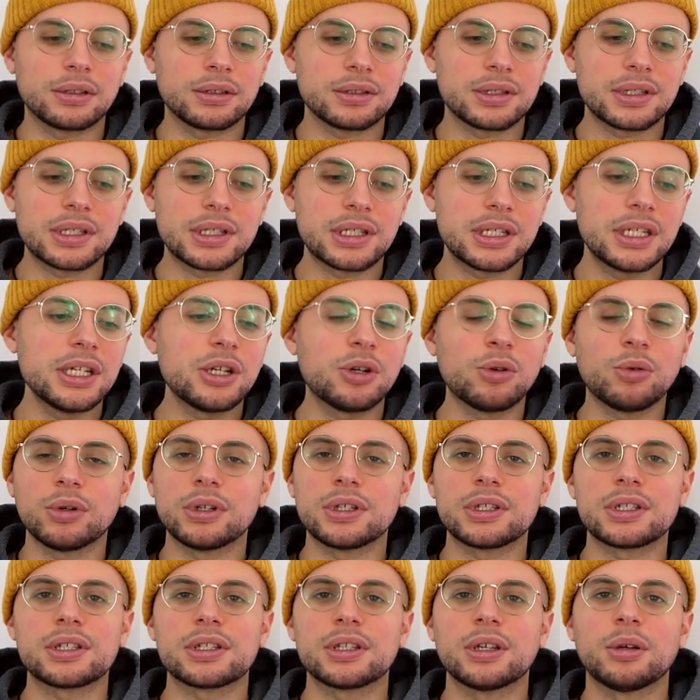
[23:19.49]

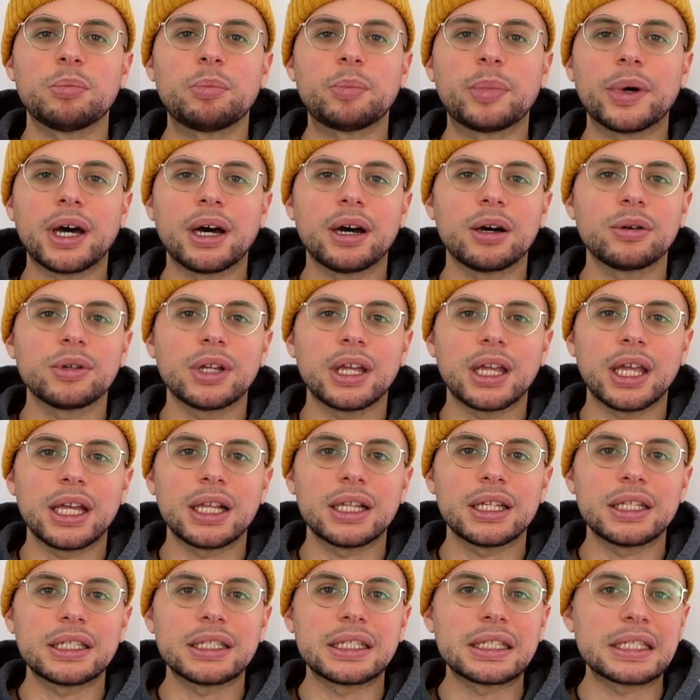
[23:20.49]
secrets about
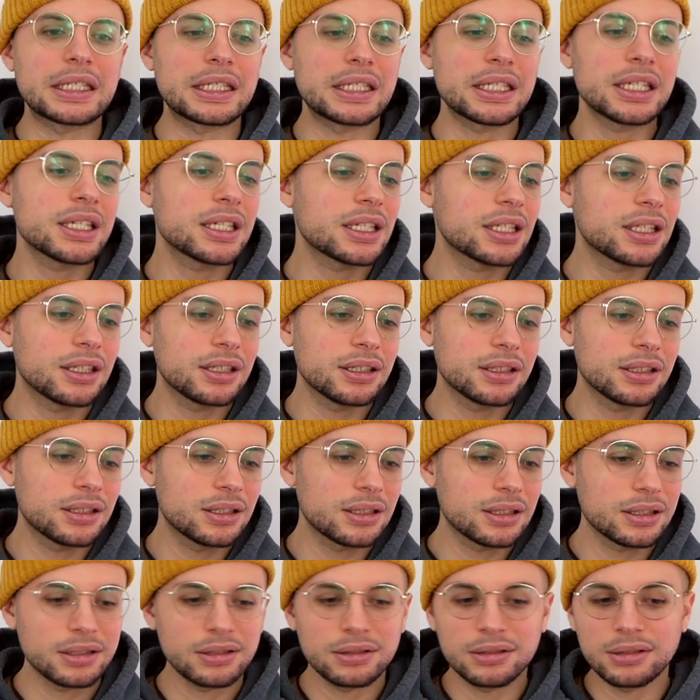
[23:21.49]
alien
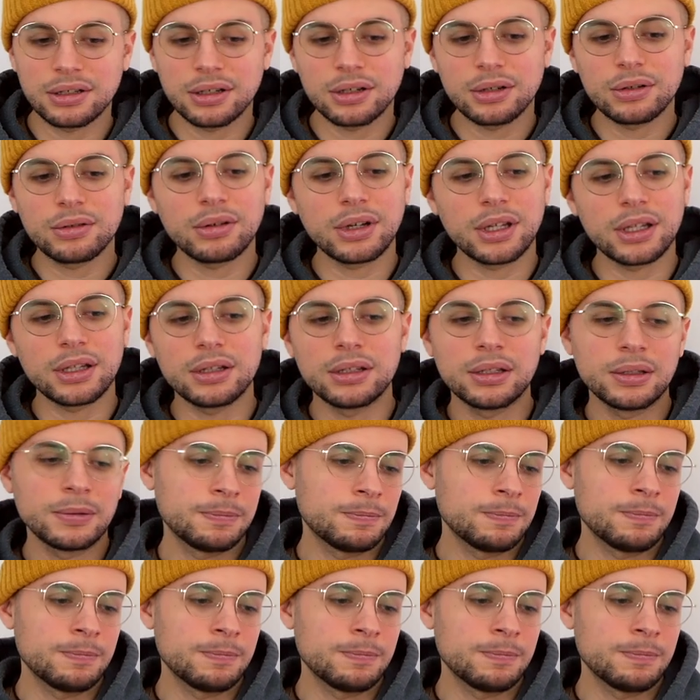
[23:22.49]
existence, you know, and